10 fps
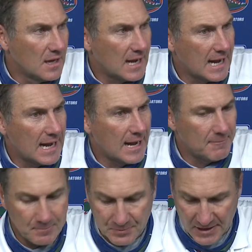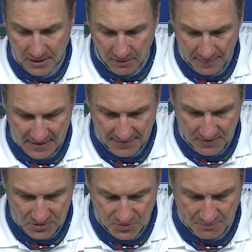You know, and
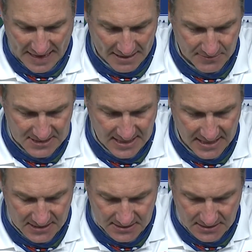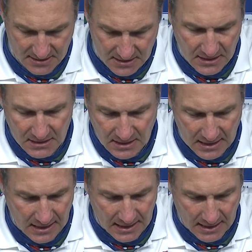those were bad mistakes,
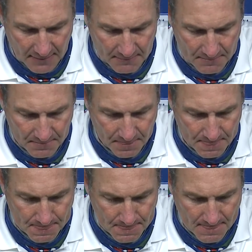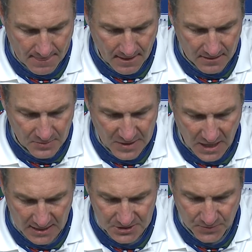to be
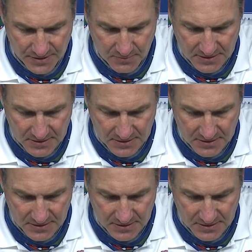honest with you.